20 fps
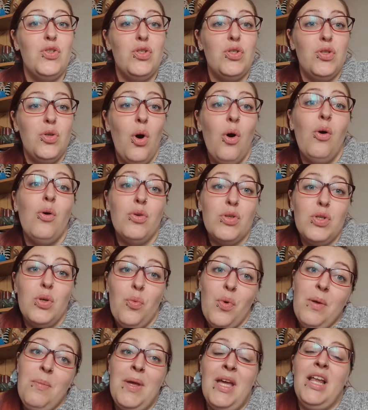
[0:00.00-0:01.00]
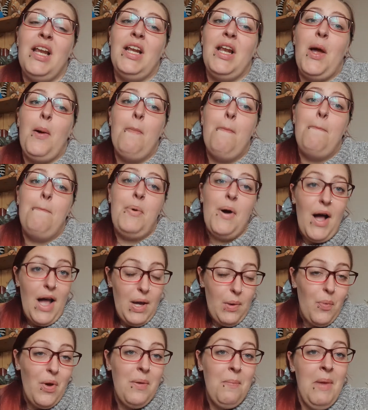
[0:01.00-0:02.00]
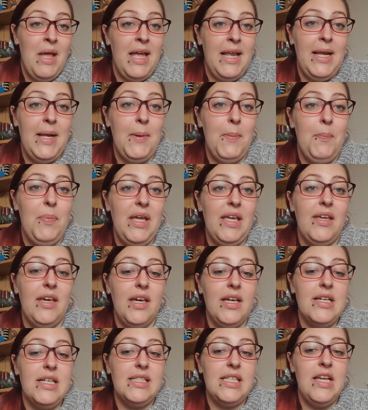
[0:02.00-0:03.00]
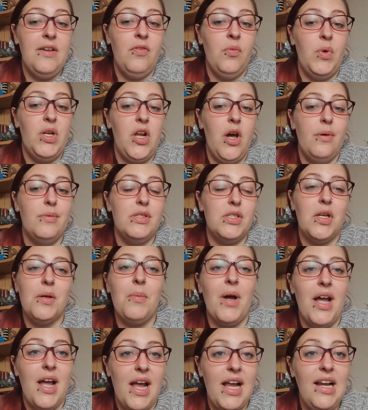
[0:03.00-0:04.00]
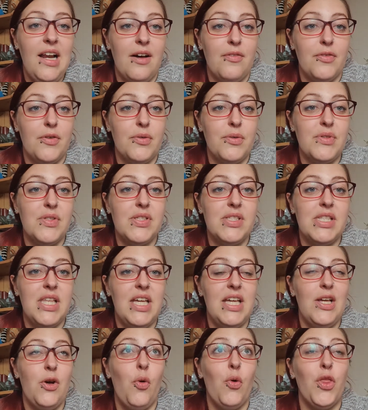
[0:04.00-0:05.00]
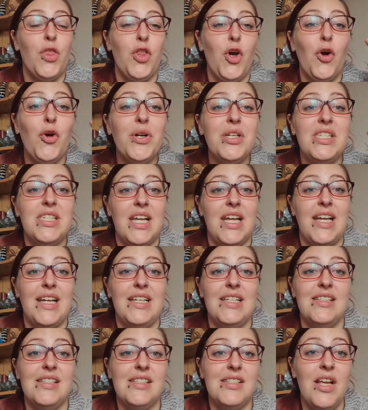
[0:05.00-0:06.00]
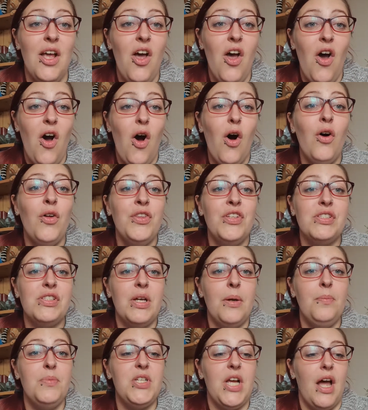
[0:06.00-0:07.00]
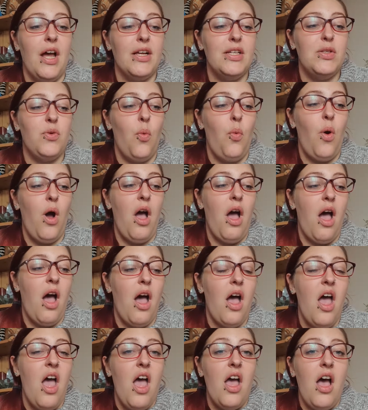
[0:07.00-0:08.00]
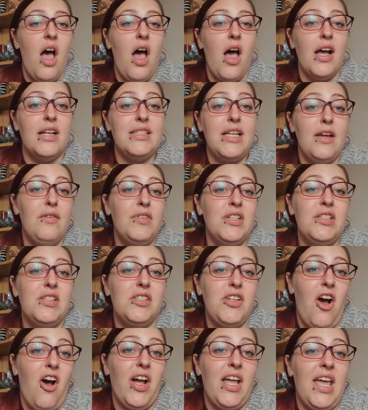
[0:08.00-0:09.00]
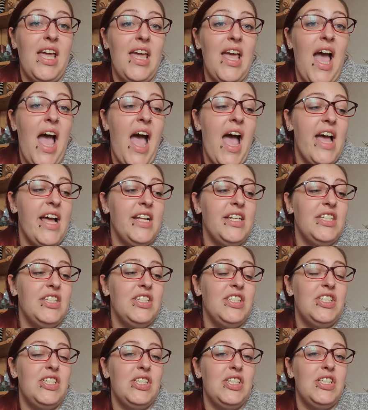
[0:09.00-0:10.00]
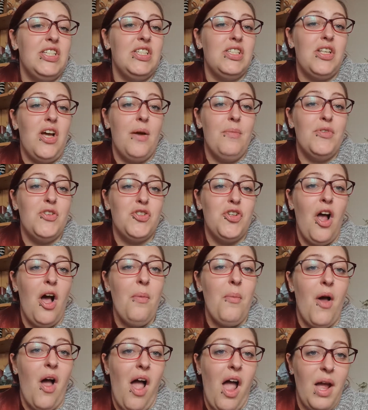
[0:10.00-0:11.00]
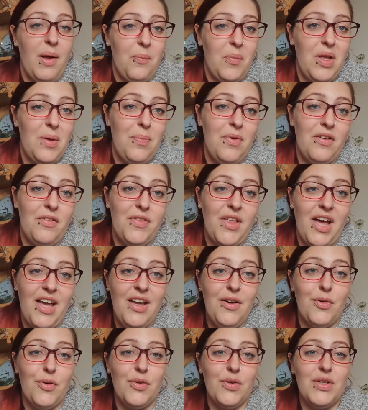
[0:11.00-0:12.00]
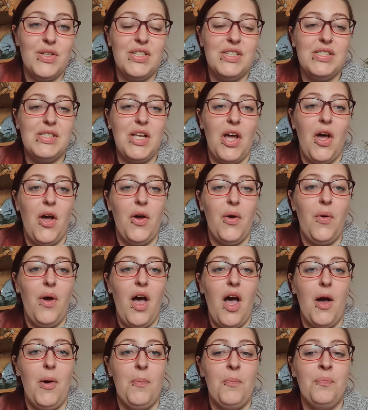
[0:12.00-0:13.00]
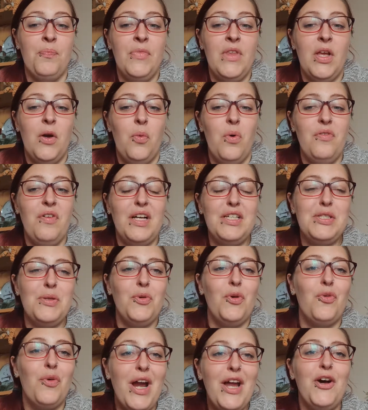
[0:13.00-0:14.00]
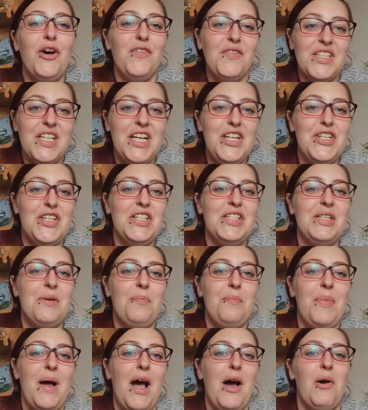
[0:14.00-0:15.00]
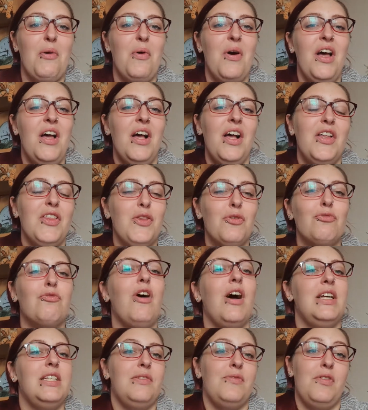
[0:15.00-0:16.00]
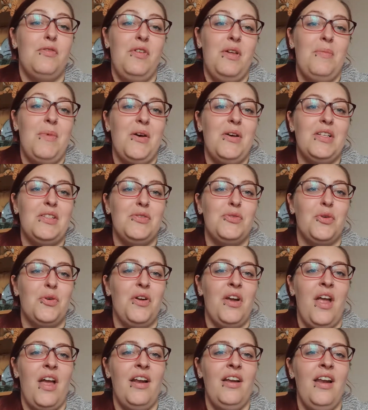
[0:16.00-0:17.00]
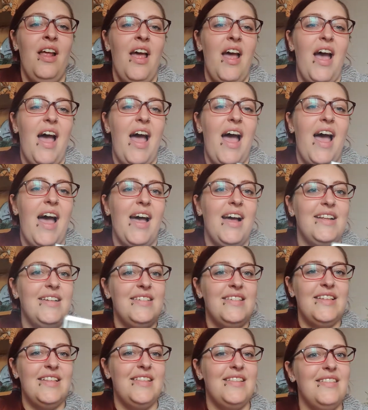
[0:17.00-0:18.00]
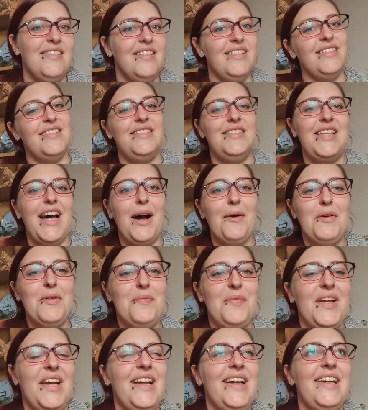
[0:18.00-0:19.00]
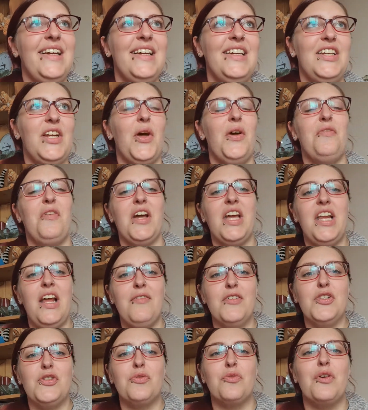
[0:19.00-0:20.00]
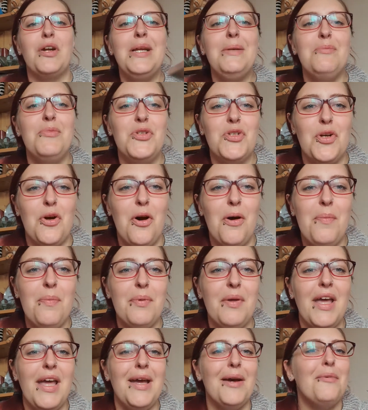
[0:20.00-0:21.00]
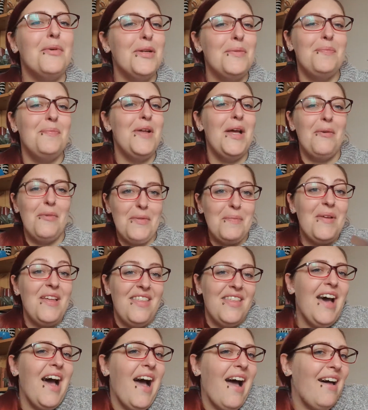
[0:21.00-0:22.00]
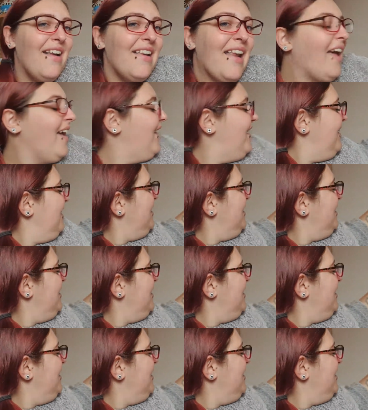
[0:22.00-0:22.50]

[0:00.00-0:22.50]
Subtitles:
taught to women by women, because even when I was doing my A-levels, the authorities on the subject were David Starkey and Simon Sharma and people of that ilk. So we've had some great conversations about the rise of the female historian, and that would be, you know, if I could have a dream job, it would be that, like